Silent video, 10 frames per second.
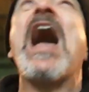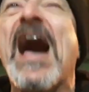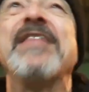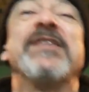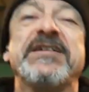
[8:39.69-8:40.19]

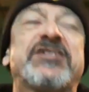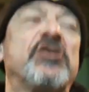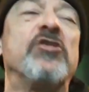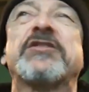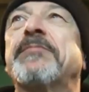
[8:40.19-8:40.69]
and they
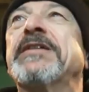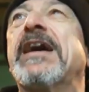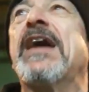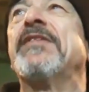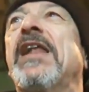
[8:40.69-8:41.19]
score coming
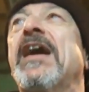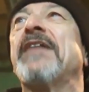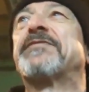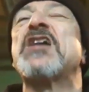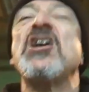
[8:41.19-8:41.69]
down the
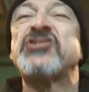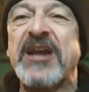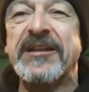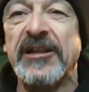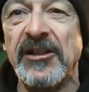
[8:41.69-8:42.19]
left.
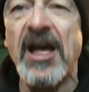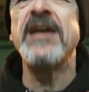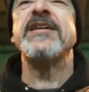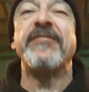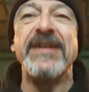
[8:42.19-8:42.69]
Chettle,
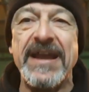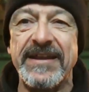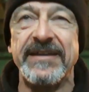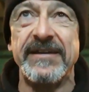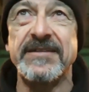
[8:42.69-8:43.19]
you're an
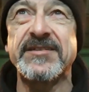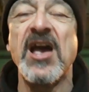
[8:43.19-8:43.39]
idiot.